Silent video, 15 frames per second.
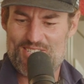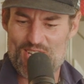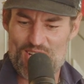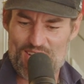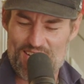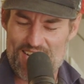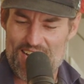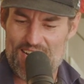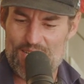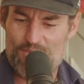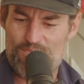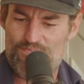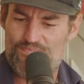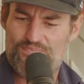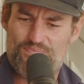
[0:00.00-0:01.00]
like,
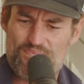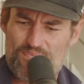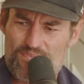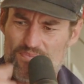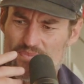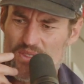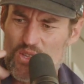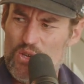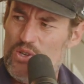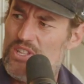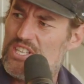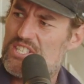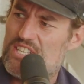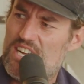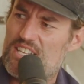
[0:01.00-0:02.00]
oh,
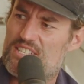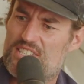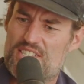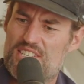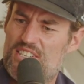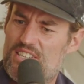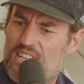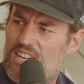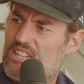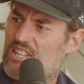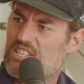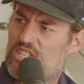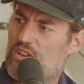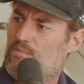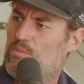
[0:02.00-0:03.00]
these nuts. Oh, they're
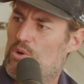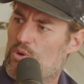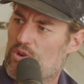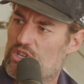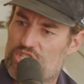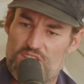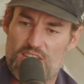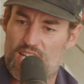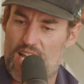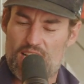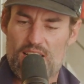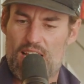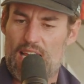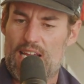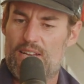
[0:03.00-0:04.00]
so Moorish.
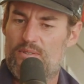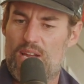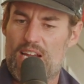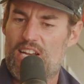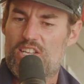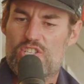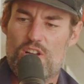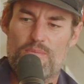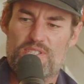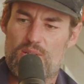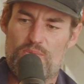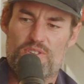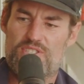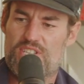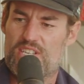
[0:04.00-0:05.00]
And anytime
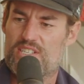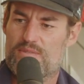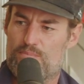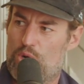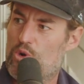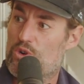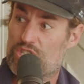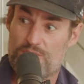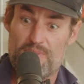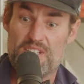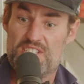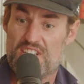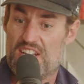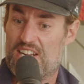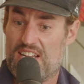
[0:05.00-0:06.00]
someone says Moorish, it
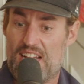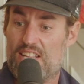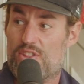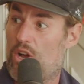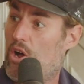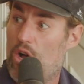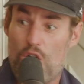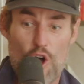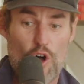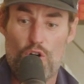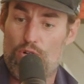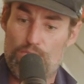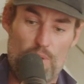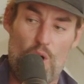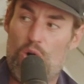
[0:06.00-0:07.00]
means they're going to eat the
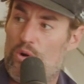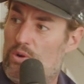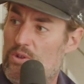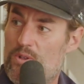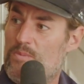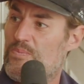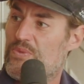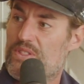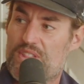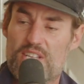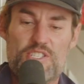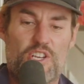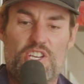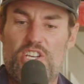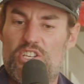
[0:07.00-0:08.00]
whole bowl. Oh.
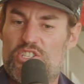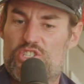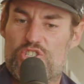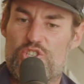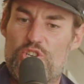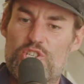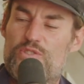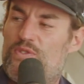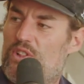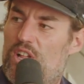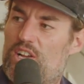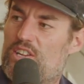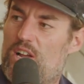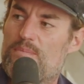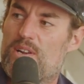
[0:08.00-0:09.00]
That's like an excuse for
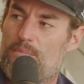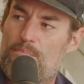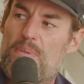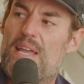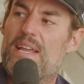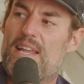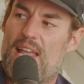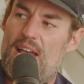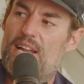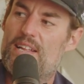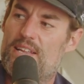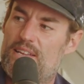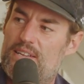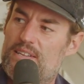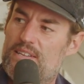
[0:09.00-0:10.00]
like, I'm going to pig out here.